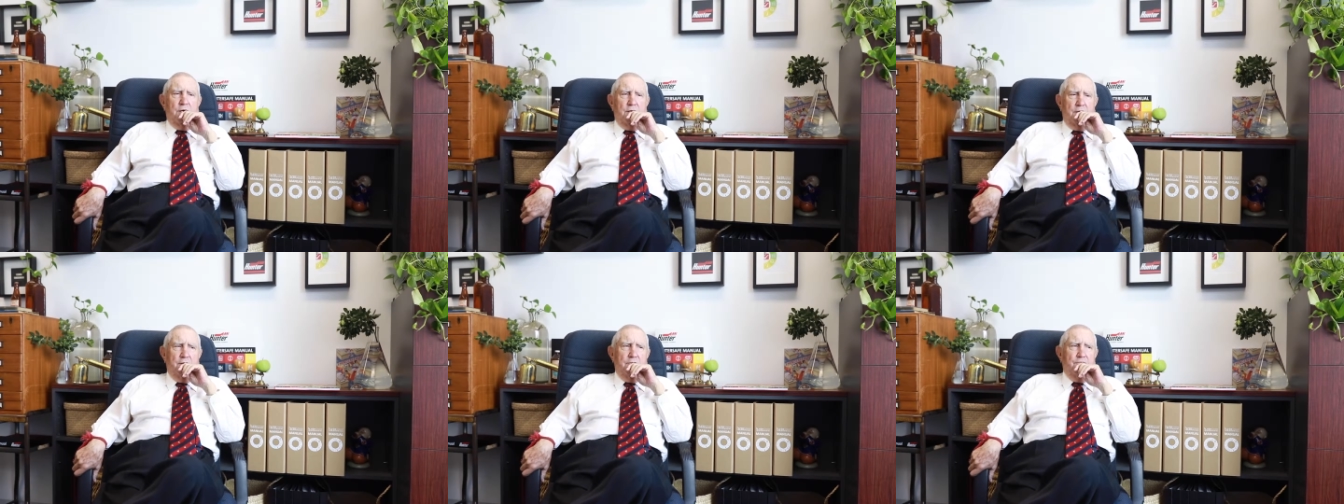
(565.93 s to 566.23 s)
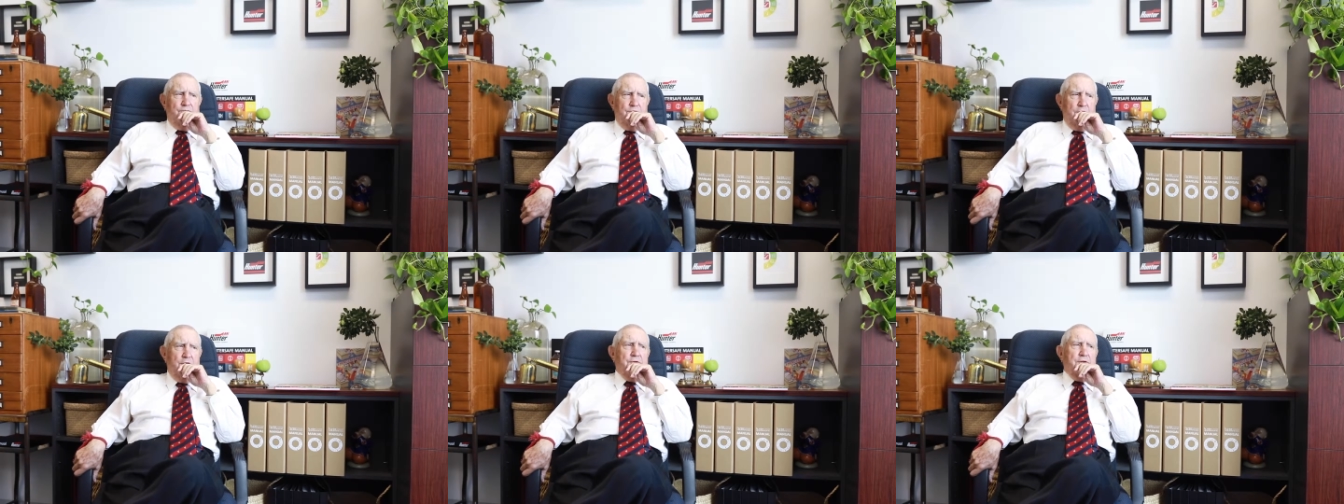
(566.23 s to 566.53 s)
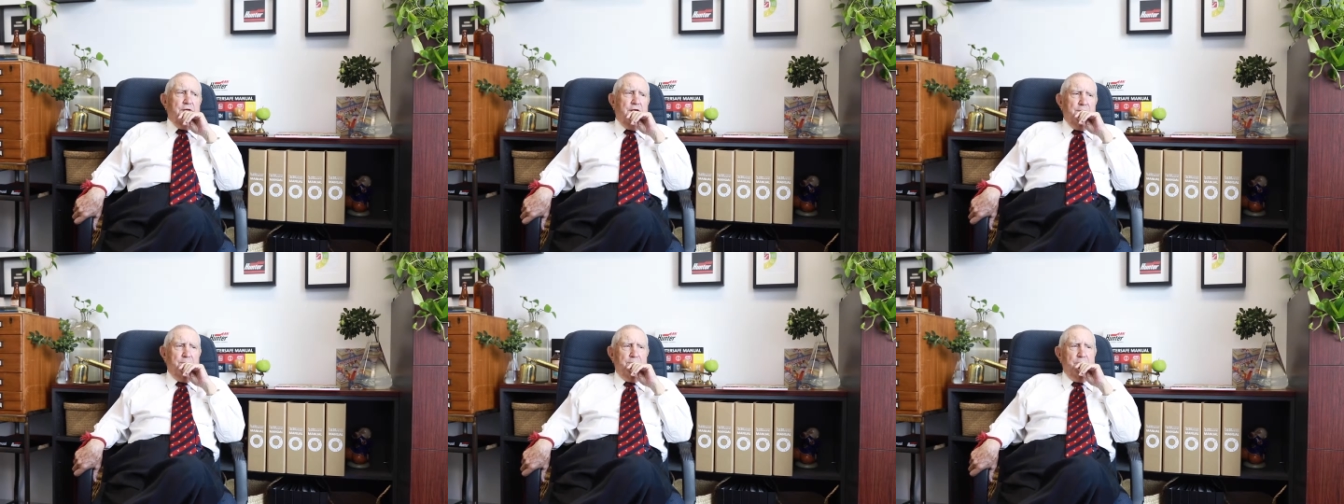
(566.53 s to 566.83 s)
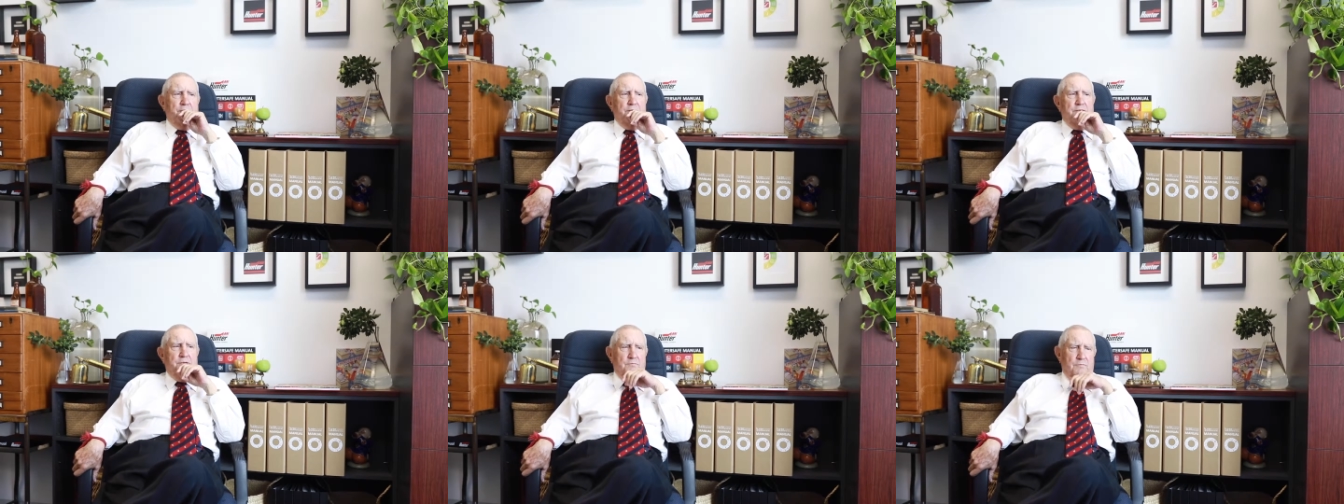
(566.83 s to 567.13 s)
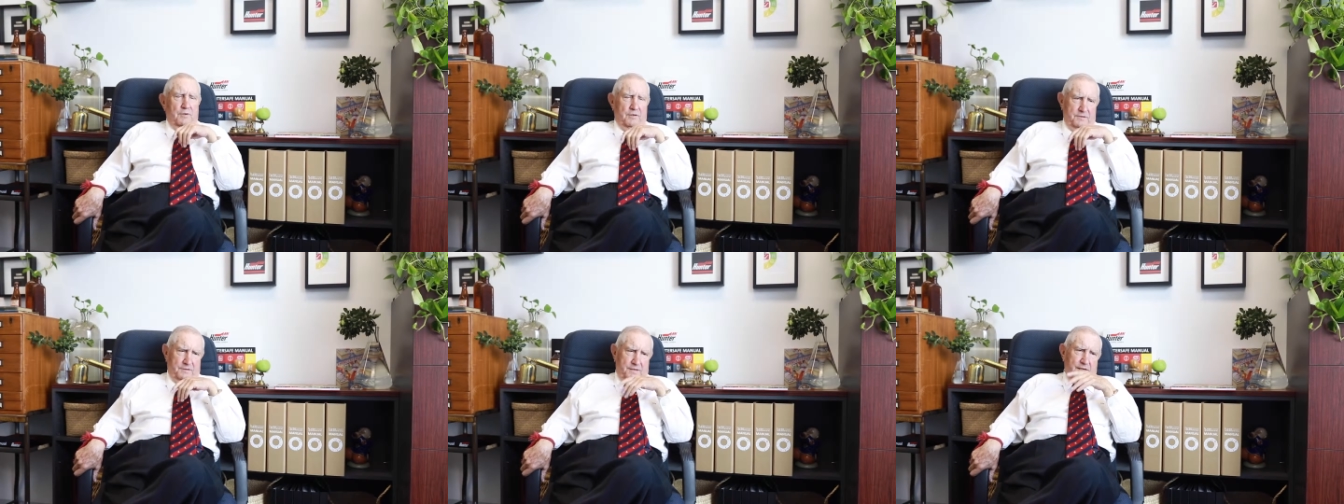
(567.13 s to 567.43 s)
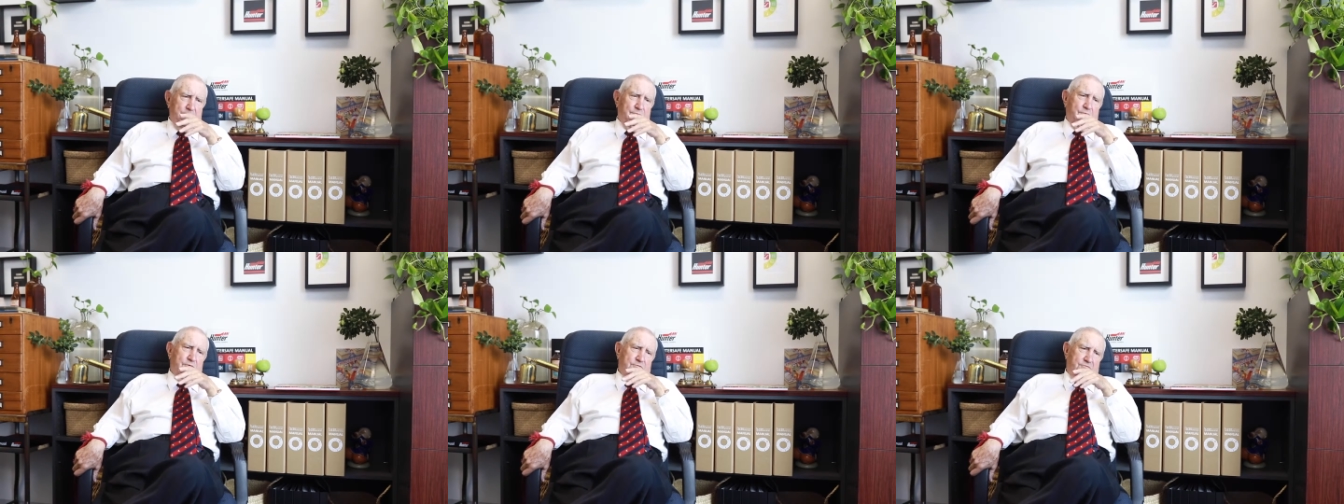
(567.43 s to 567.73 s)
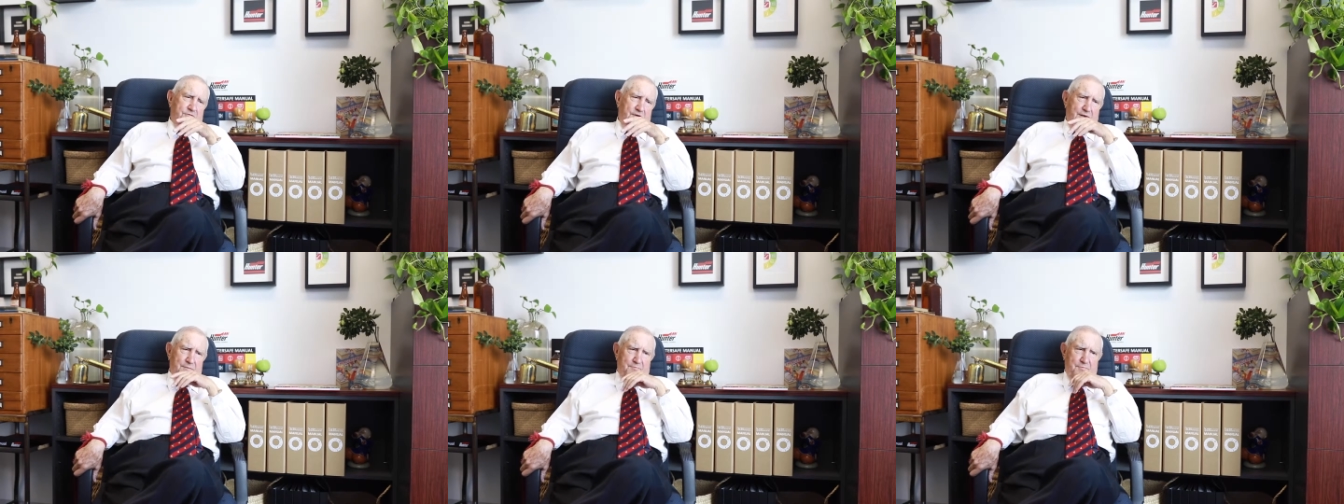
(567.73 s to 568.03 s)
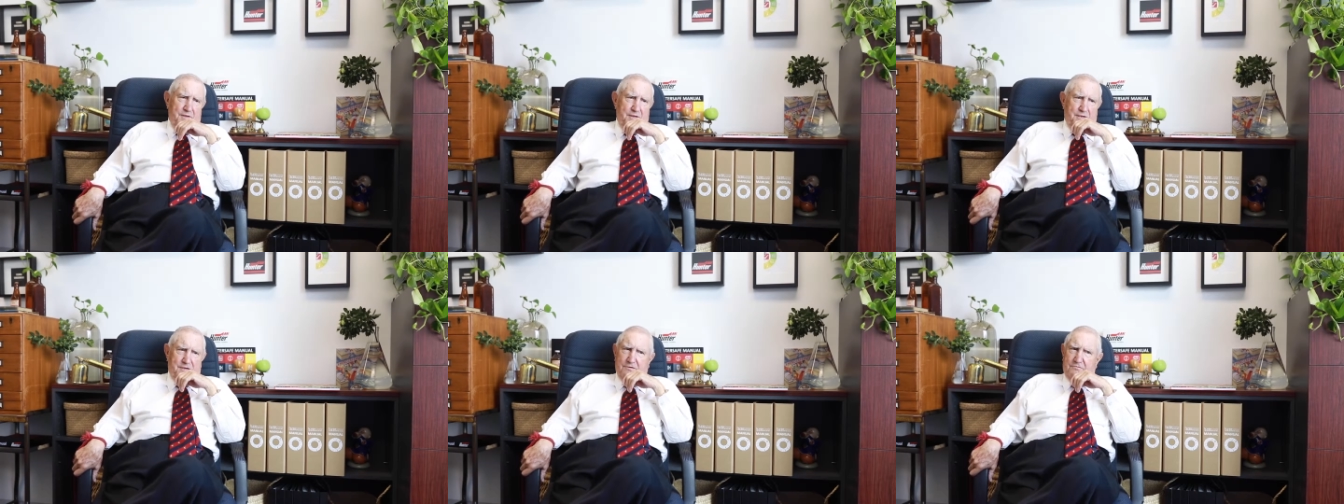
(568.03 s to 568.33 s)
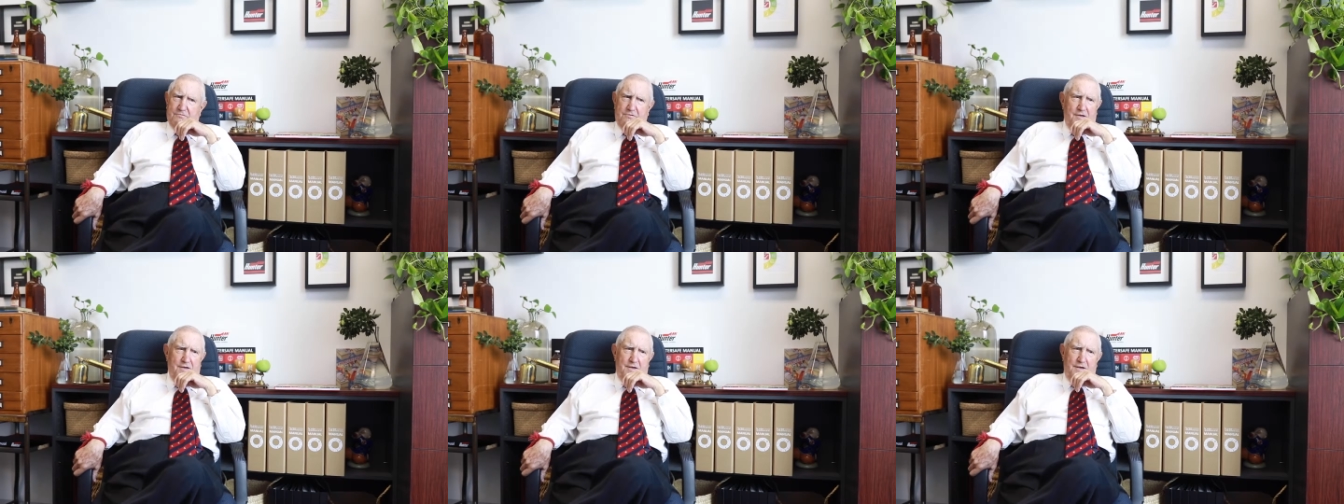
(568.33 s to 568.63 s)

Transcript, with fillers: I felt happy and my dad was happy because